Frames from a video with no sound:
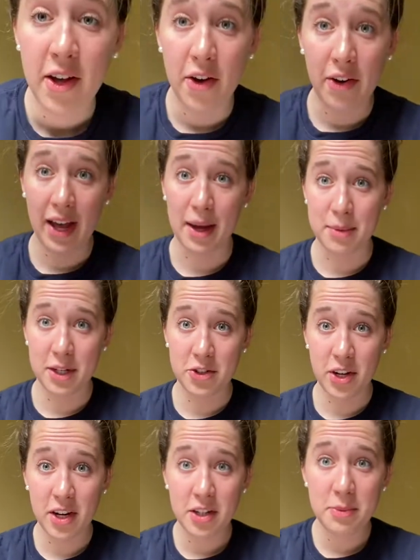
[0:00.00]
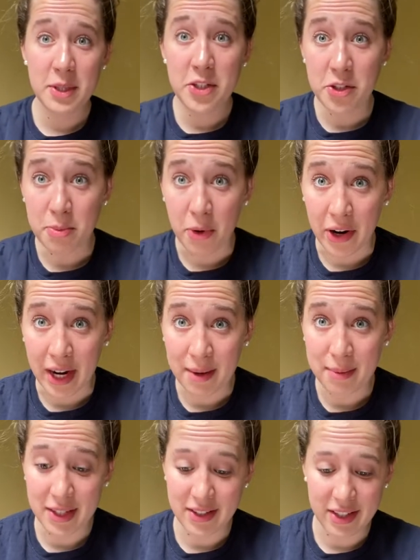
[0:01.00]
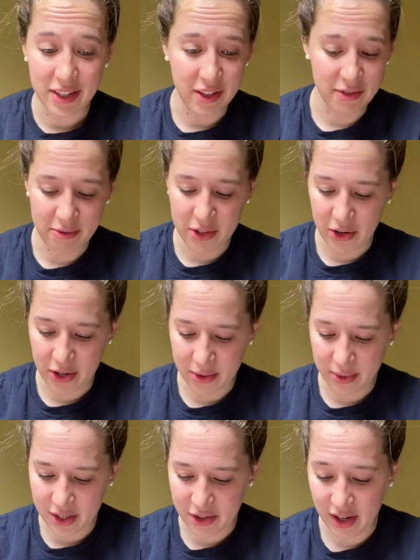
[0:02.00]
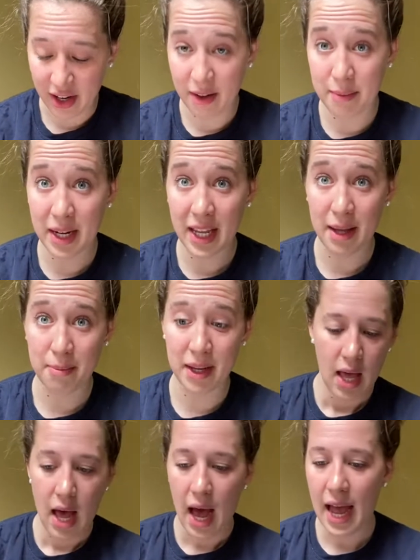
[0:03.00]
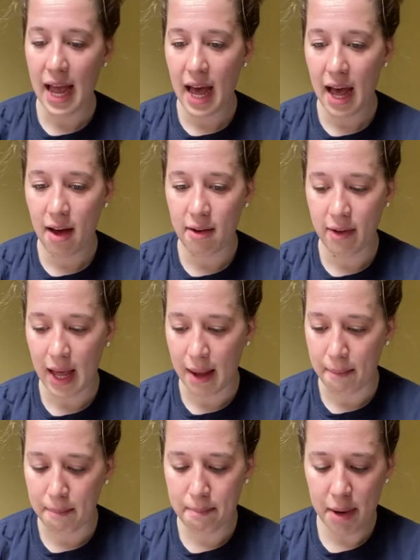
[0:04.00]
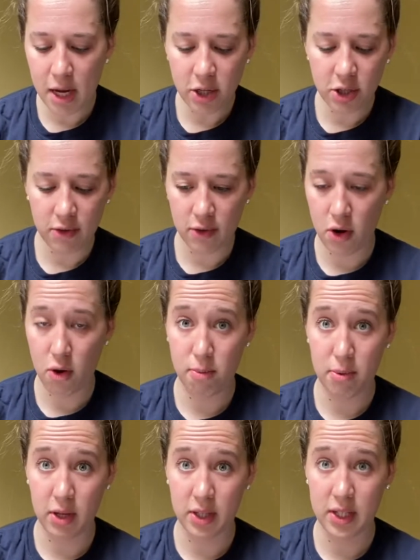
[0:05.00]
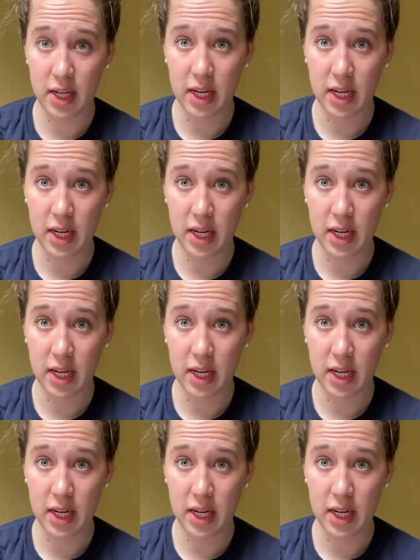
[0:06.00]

Okay, I'm gonna try not to be too boring, but still show you what junk I've been keeping. I have a bunch of notebooks in